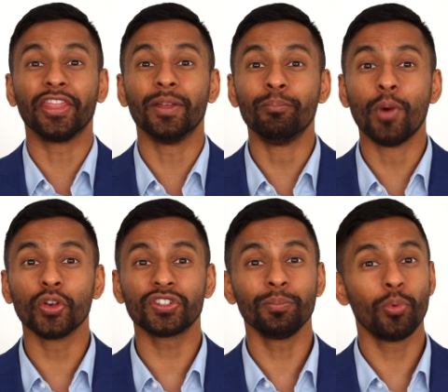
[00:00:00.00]
And the
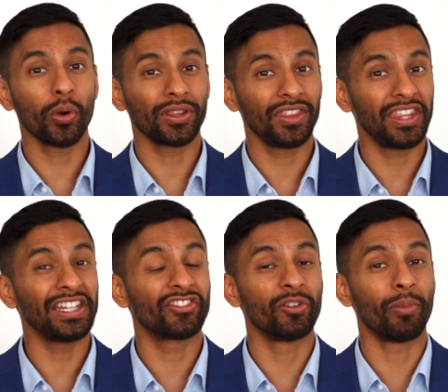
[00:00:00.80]
most important
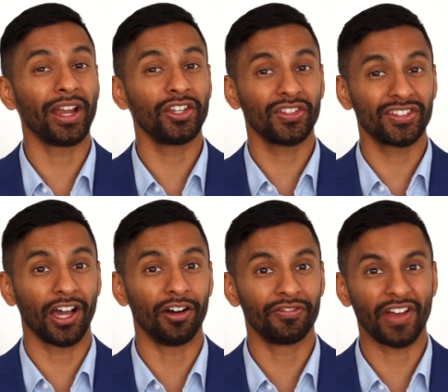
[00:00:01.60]
thing to remind
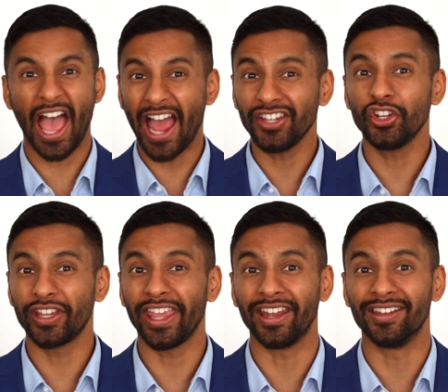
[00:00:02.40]
yourself and your
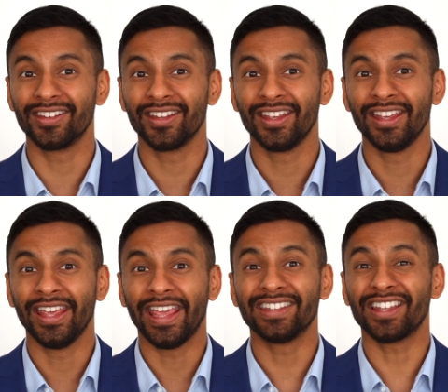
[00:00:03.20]
kids
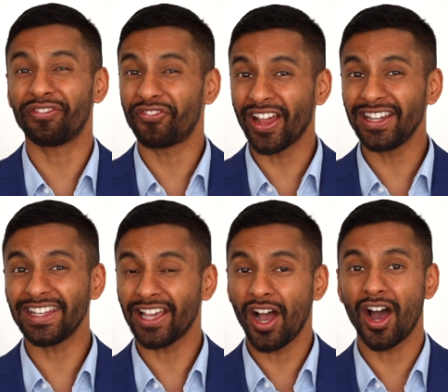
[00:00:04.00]
is that
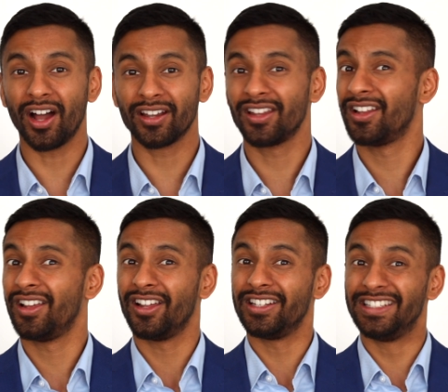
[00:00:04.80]
finding it hard
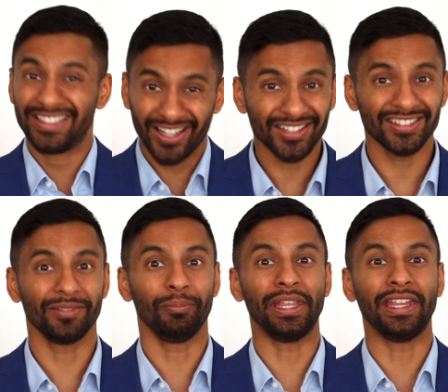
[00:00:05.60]

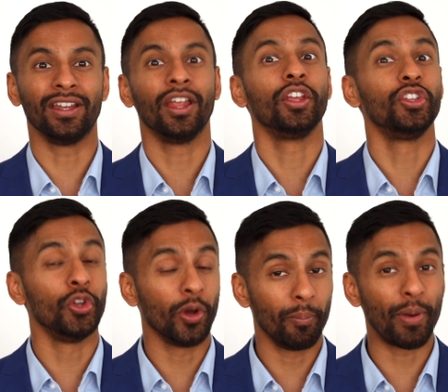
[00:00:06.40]
doesn't mean
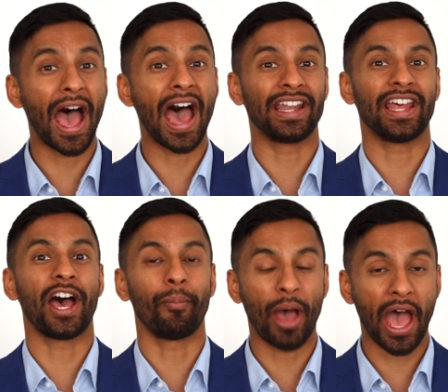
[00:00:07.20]
you are bad
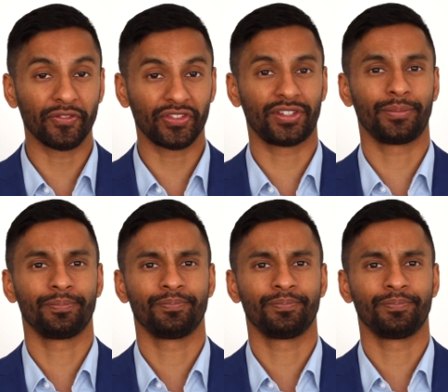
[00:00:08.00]
at maths.